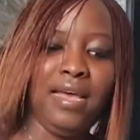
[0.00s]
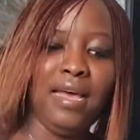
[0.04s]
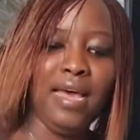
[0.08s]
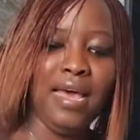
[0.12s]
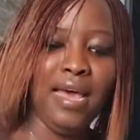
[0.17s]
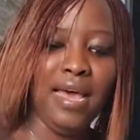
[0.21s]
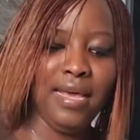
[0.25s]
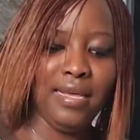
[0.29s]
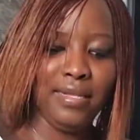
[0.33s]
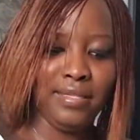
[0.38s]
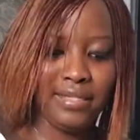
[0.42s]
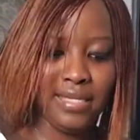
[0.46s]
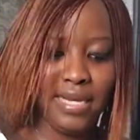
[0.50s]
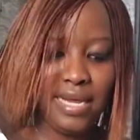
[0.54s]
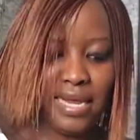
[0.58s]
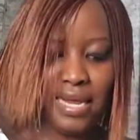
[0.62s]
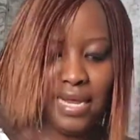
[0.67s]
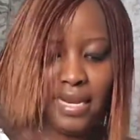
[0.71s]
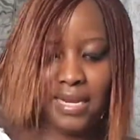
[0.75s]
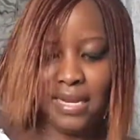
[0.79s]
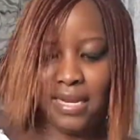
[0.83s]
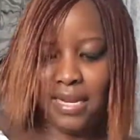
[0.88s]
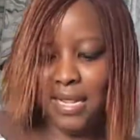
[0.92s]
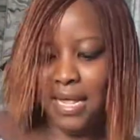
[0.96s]
And
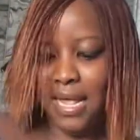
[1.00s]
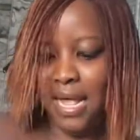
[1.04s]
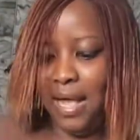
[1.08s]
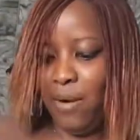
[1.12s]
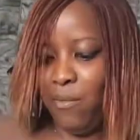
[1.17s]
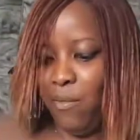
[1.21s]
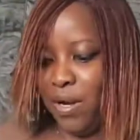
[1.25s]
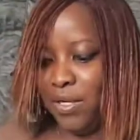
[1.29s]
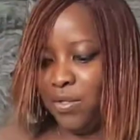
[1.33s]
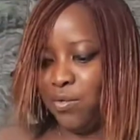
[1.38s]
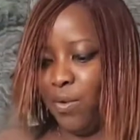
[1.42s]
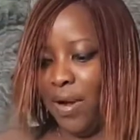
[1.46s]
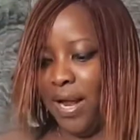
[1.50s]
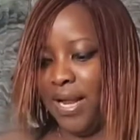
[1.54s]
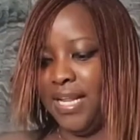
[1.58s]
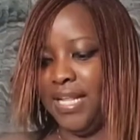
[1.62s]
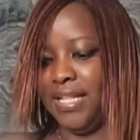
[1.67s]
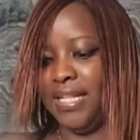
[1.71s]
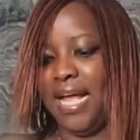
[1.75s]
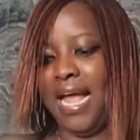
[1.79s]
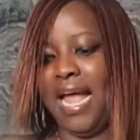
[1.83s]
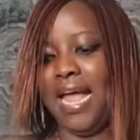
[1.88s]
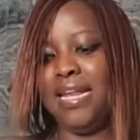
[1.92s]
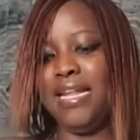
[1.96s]
then what do I
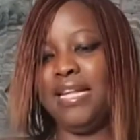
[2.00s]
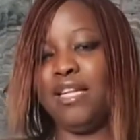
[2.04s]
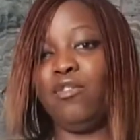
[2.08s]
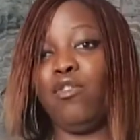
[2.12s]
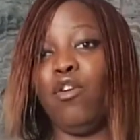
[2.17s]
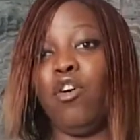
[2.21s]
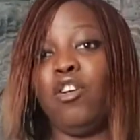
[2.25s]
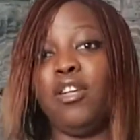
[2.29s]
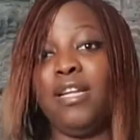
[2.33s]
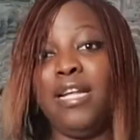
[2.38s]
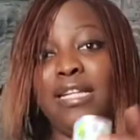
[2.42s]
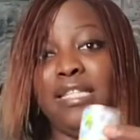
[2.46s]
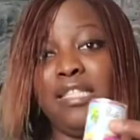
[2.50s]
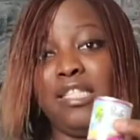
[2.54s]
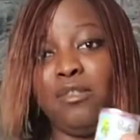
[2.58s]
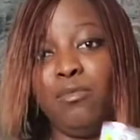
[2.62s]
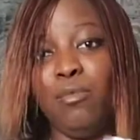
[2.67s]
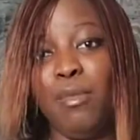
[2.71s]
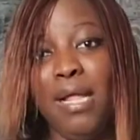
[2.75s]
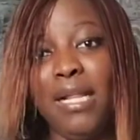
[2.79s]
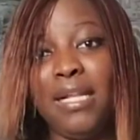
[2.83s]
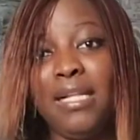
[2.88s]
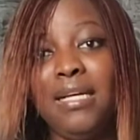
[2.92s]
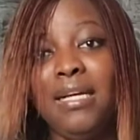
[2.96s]
need? I need condensed
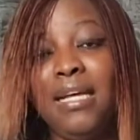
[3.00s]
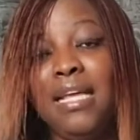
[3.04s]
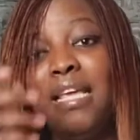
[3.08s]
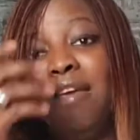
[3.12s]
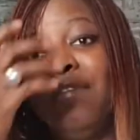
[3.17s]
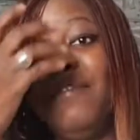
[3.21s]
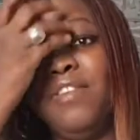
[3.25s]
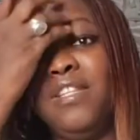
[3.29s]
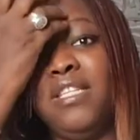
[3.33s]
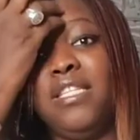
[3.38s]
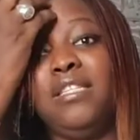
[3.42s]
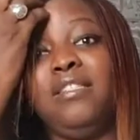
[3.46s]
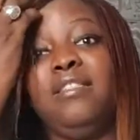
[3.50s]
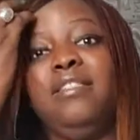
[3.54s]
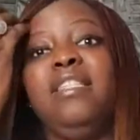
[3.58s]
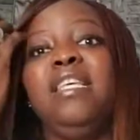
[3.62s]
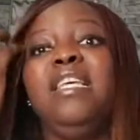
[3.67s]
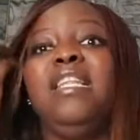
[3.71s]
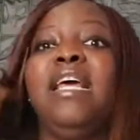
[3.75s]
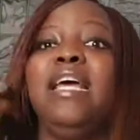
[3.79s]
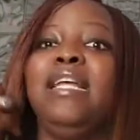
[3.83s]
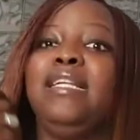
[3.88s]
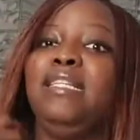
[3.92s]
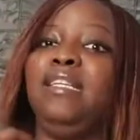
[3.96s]
milk if it's
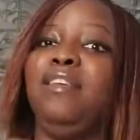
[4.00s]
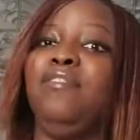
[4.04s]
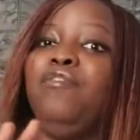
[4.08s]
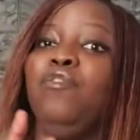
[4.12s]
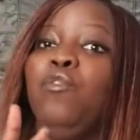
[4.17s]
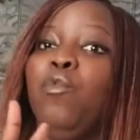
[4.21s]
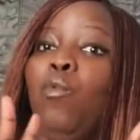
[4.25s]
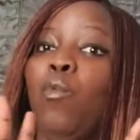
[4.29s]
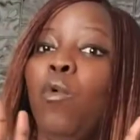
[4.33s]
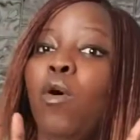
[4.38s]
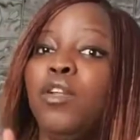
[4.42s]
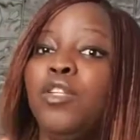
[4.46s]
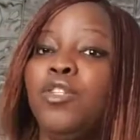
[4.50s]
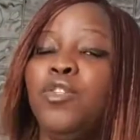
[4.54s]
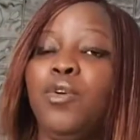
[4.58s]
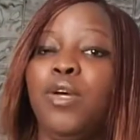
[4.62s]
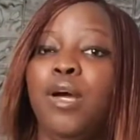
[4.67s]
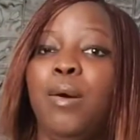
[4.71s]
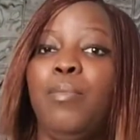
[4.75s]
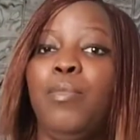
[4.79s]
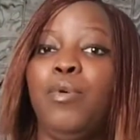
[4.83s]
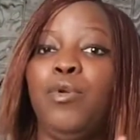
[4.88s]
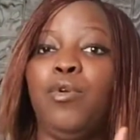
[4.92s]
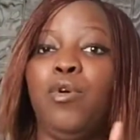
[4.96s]
needed. If you want, you
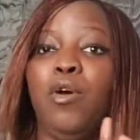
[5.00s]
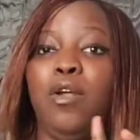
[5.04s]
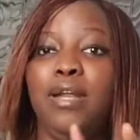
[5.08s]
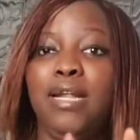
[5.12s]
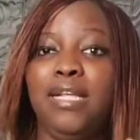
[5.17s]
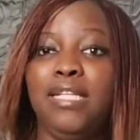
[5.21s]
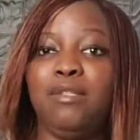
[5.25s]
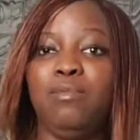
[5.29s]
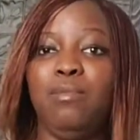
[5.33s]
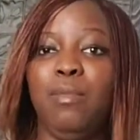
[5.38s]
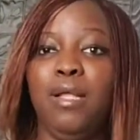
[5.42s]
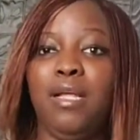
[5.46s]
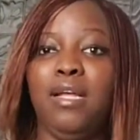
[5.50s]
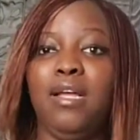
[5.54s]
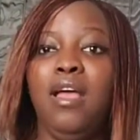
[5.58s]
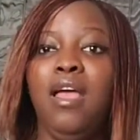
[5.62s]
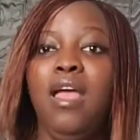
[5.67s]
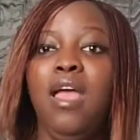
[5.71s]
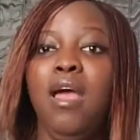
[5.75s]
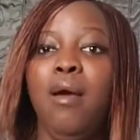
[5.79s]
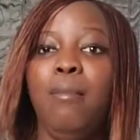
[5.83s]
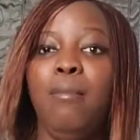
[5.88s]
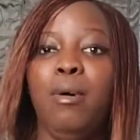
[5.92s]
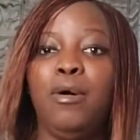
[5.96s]
can put condensed milk.
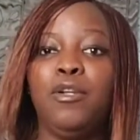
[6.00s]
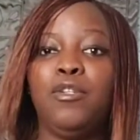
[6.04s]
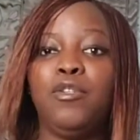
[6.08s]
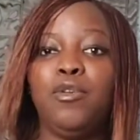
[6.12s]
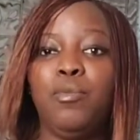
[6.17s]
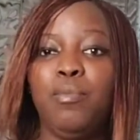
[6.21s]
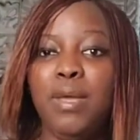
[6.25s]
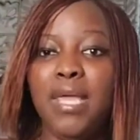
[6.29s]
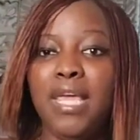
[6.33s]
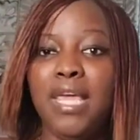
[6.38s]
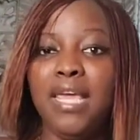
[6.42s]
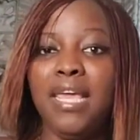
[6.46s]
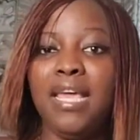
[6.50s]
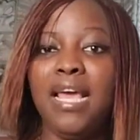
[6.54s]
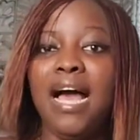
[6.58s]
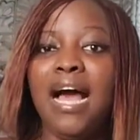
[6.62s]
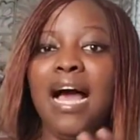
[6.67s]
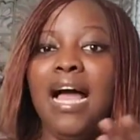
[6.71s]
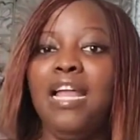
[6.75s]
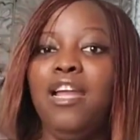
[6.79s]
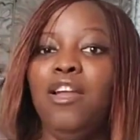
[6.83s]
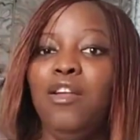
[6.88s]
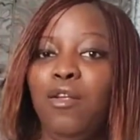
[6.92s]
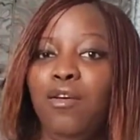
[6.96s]
But to me,
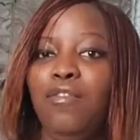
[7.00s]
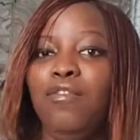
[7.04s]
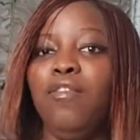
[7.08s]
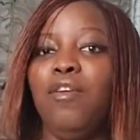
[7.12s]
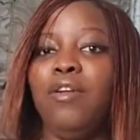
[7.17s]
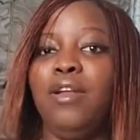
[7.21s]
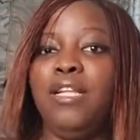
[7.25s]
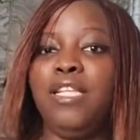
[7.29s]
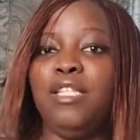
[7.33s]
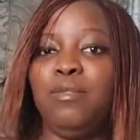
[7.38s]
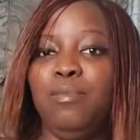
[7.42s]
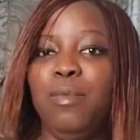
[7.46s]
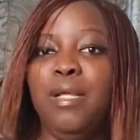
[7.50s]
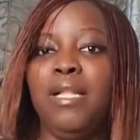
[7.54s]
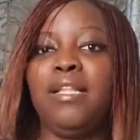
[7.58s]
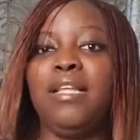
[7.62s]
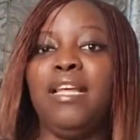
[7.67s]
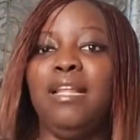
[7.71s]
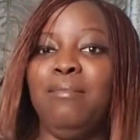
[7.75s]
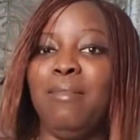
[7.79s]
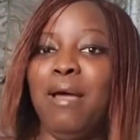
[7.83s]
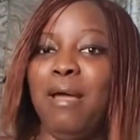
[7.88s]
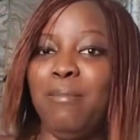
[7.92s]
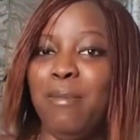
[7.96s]
I love condensed milk
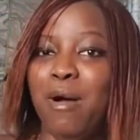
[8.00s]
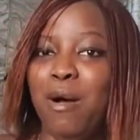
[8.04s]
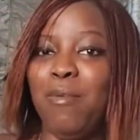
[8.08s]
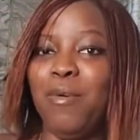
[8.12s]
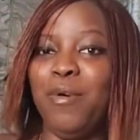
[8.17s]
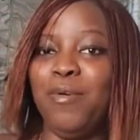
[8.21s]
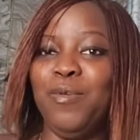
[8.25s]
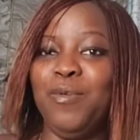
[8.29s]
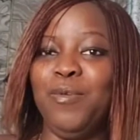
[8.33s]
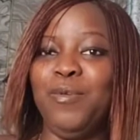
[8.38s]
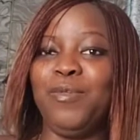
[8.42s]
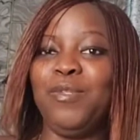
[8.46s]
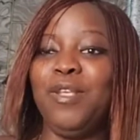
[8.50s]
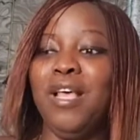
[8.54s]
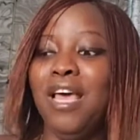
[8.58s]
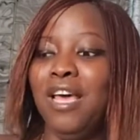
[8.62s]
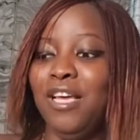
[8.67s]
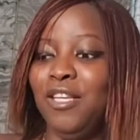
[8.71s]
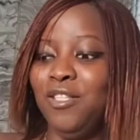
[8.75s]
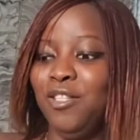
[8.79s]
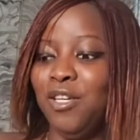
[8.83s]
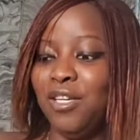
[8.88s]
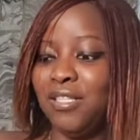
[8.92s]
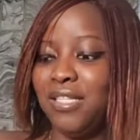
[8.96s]
in my baobab juice.
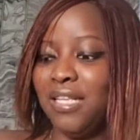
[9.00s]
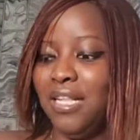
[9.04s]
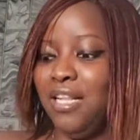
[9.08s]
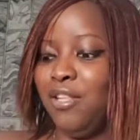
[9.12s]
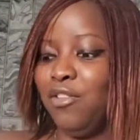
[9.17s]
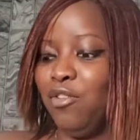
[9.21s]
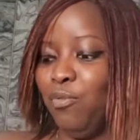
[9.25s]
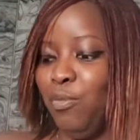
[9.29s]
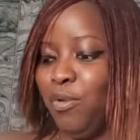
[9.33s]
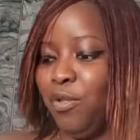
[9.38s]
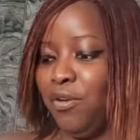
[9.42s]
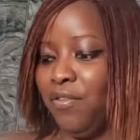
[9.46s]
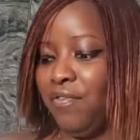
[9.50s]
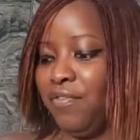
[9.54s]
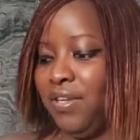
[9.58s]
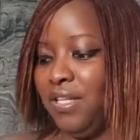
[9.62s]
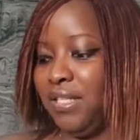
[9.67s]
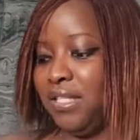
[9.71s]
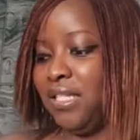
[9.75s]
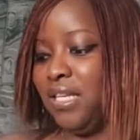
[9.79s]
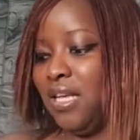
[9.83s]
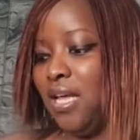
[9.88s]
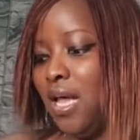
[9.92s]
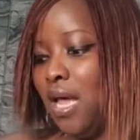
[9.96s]
Just a little bit of it.
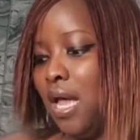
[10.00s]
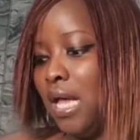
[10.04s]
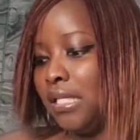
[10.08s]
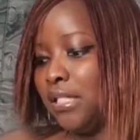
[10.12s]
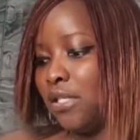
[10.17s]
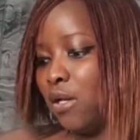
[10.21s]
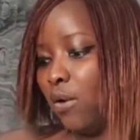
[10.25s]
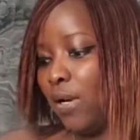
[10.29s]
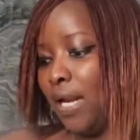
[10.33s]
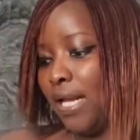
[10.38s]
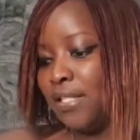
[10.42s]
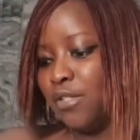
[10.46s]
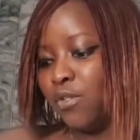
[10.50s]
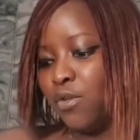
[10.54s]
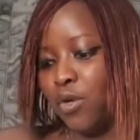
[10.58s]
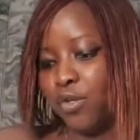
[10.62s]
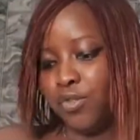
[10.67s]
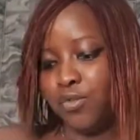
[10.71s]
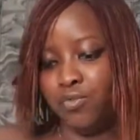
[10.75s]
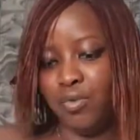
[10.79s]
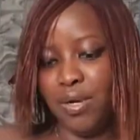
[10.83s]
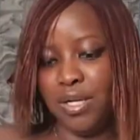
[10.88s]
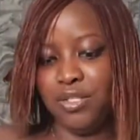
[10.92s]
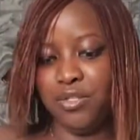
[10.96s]
So let's go
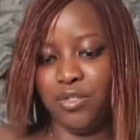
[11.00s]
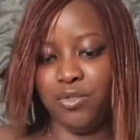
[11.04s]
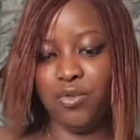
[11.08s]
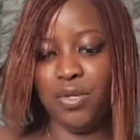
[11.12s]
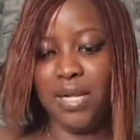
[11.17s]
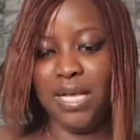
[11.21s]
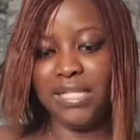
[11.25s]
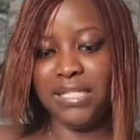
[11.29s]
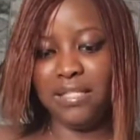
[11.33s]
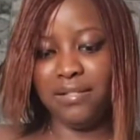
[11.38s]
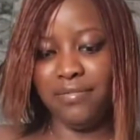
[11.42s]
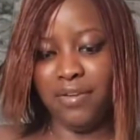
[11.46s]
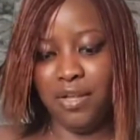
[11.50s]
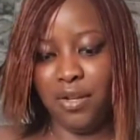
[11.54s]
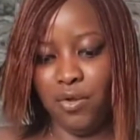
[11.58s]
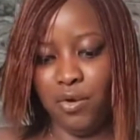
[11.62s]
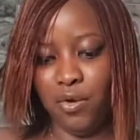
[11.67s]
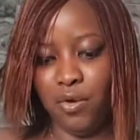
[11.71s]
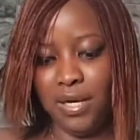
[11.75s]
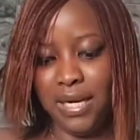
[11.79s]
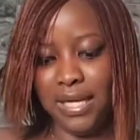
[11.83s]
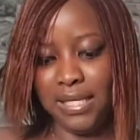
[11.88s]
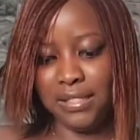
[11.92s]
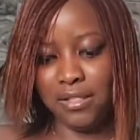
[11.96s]
straight to today's
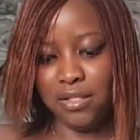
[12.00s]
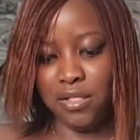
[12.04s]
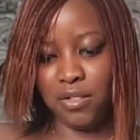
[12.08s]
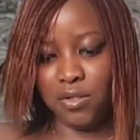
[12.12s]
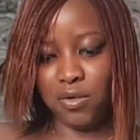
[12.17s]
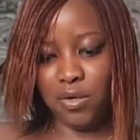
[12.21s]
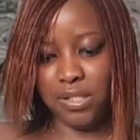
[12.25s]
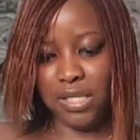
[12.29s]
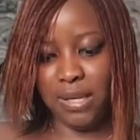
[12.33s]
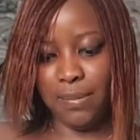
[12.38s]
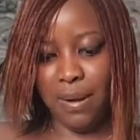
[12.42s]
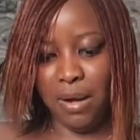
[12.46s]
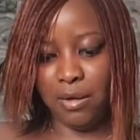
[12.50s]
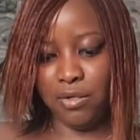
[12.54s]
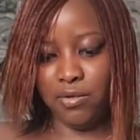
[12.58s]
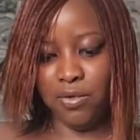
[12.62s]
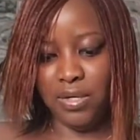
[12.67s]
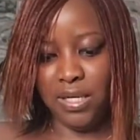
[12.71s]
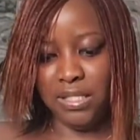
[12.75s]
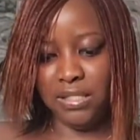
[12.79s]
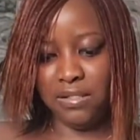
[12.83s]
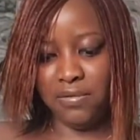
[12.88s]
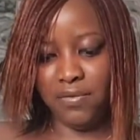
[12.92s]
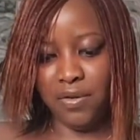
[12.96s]
video. Let's discuss about
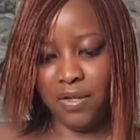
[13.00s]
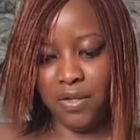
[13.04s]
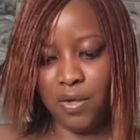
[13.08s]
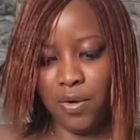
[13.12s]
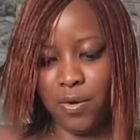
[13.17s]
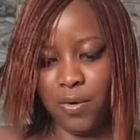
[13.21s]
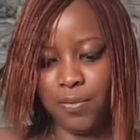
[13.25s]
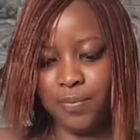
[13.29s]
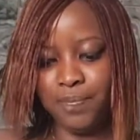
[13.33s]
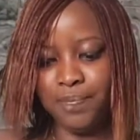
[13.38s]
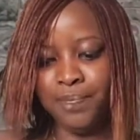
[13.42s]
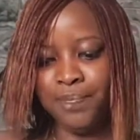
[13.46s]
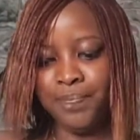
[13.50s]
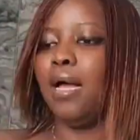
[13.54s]
today's video.